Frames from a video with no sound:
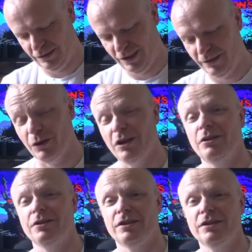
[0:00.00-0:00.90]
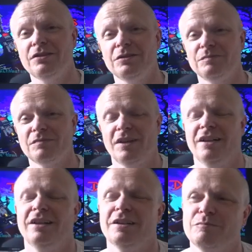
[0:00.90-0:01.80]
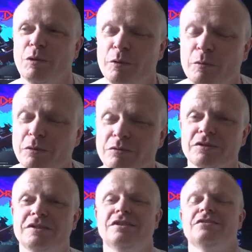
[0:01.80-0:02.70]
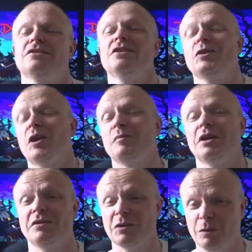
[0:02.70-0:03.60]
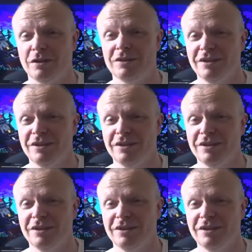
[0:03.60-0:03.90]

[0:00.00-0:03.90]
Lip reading: I've not loaded this, and I probably won't, so there's no gameplay of this one.